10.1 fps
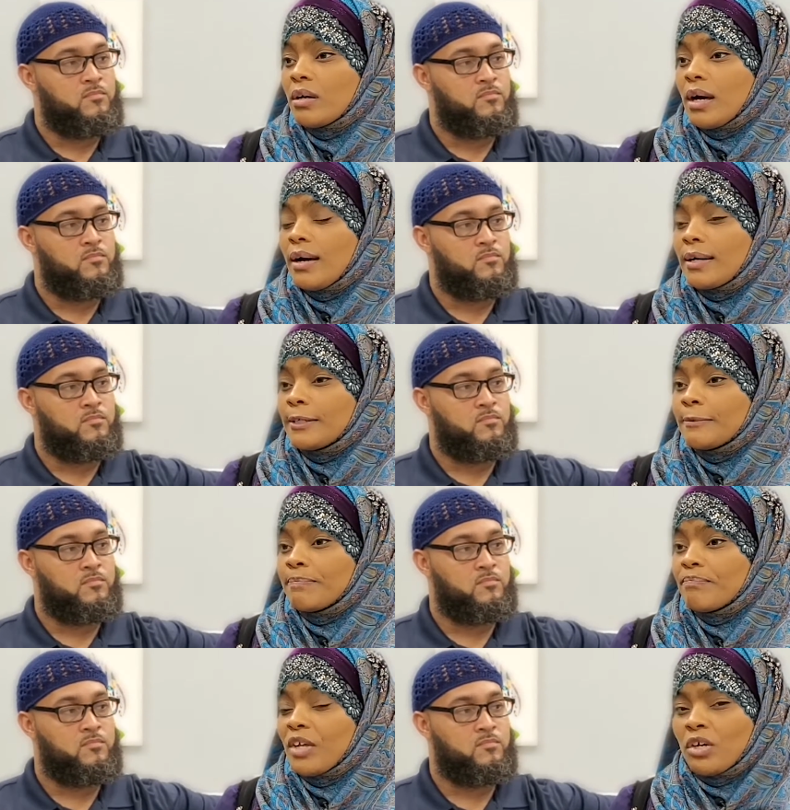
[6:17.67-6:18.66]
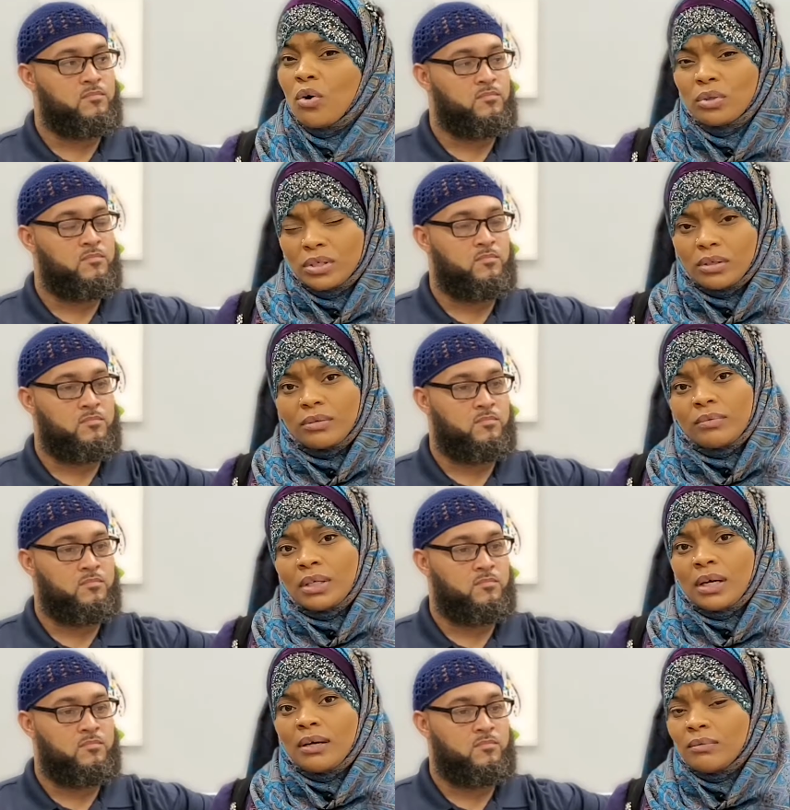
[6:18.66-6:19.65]
Speaker 1: um, an older
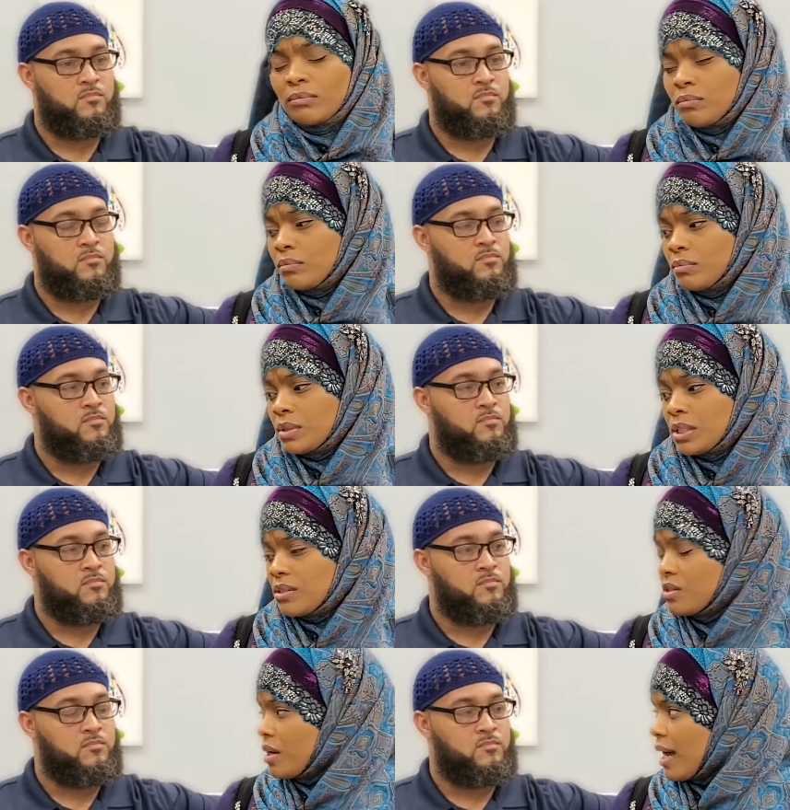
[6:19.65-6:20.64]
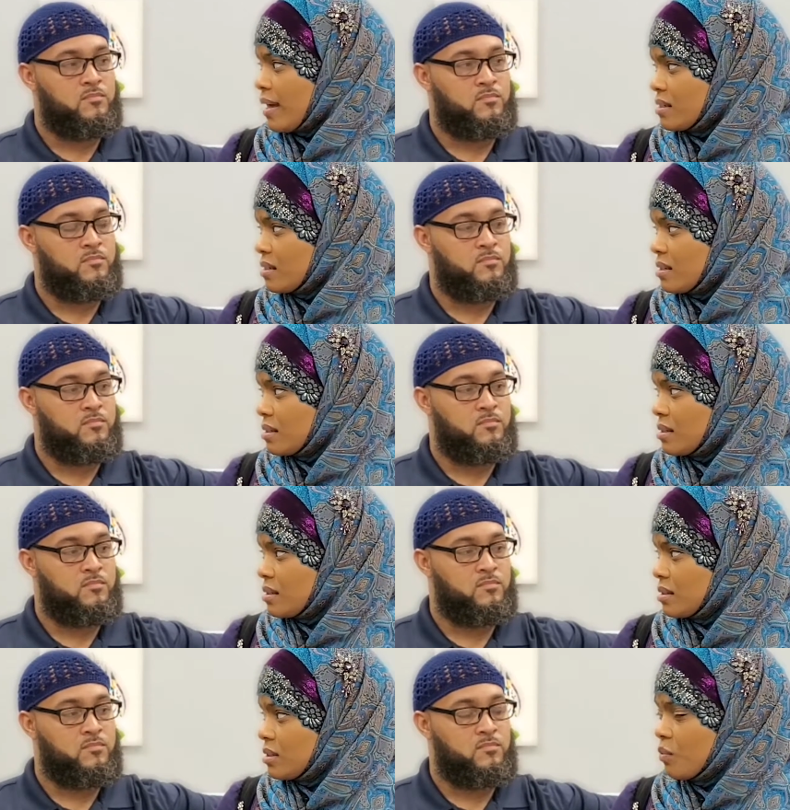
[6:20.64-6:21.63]
uh, sister asked this,
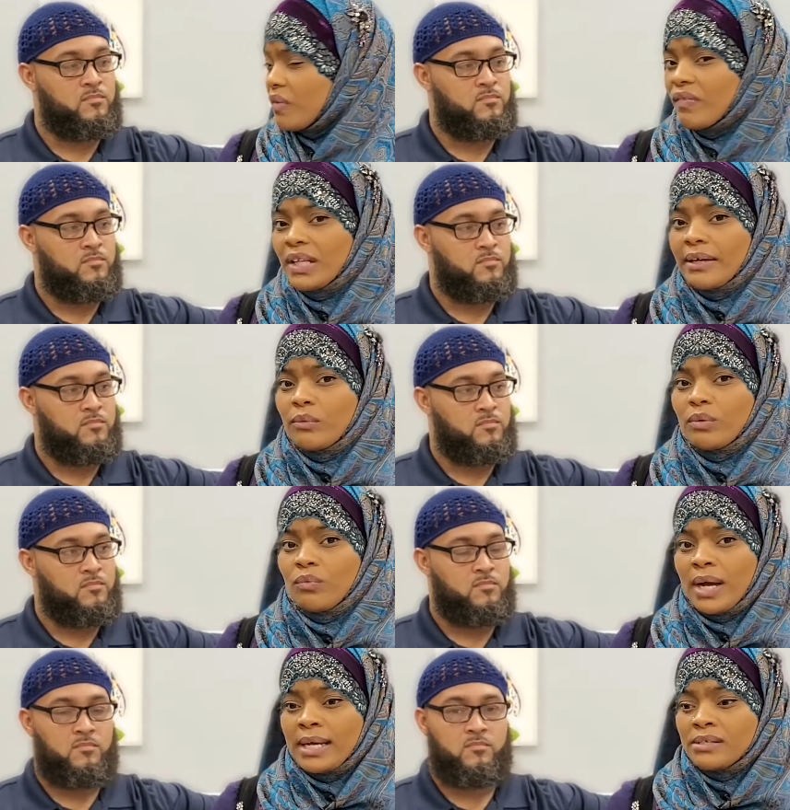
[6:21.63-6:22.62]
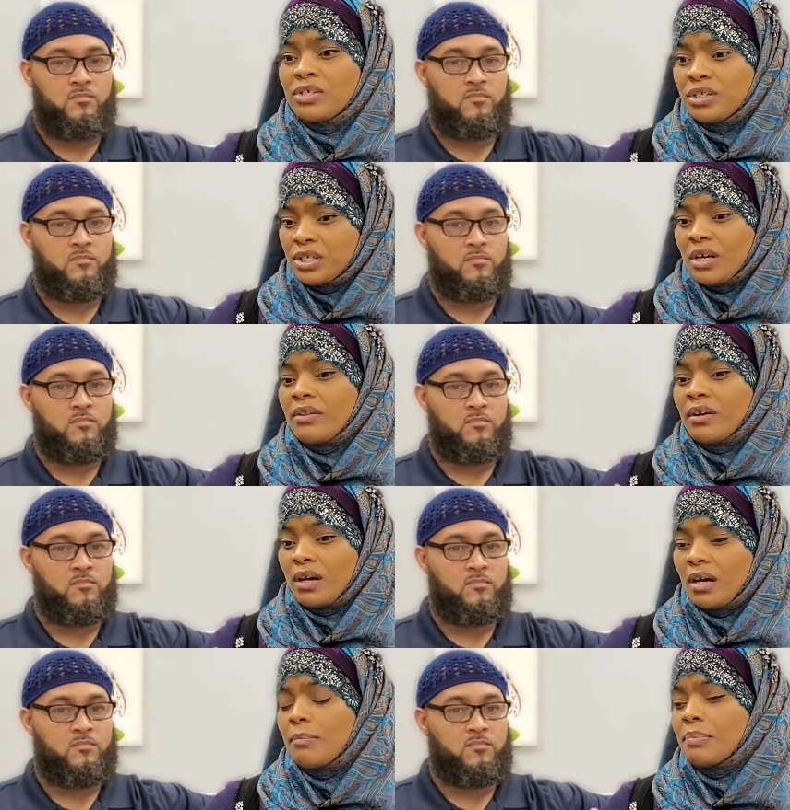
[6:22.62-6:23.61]
do we feel like we raised each other
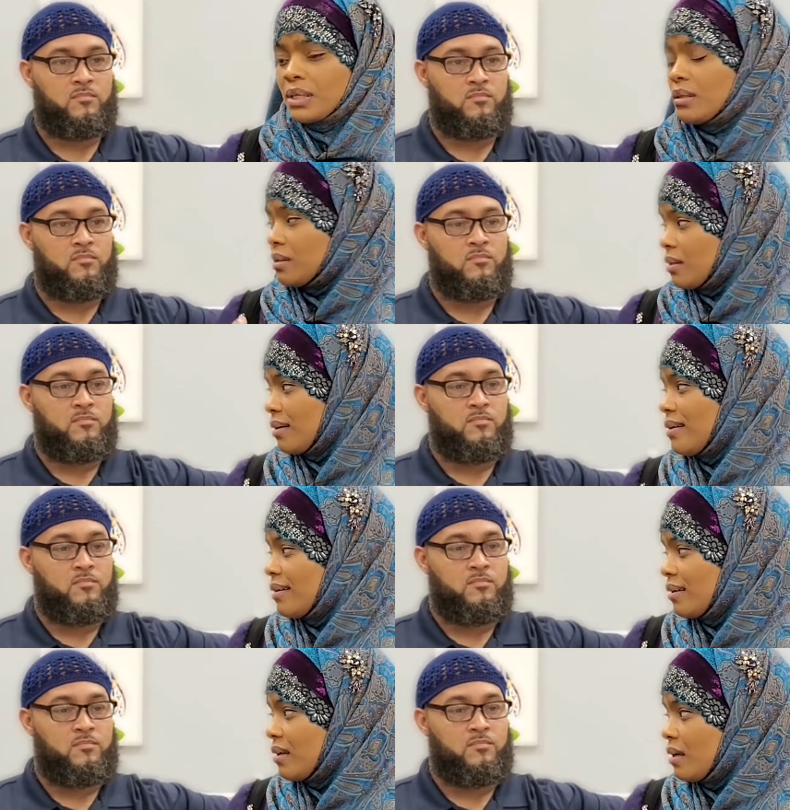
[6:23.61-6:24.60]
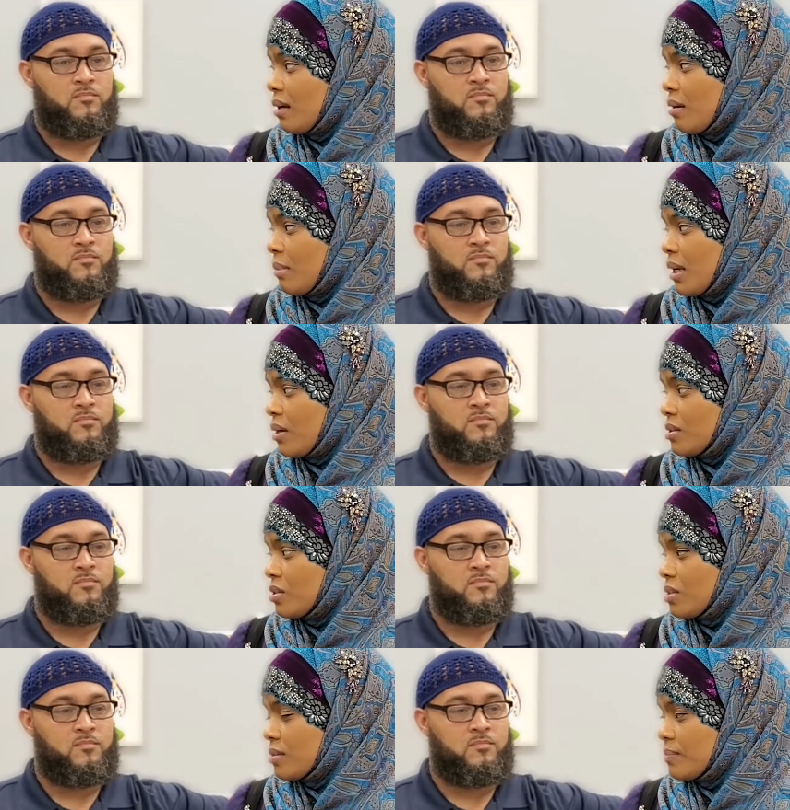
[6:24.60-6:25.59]
up in our marriage?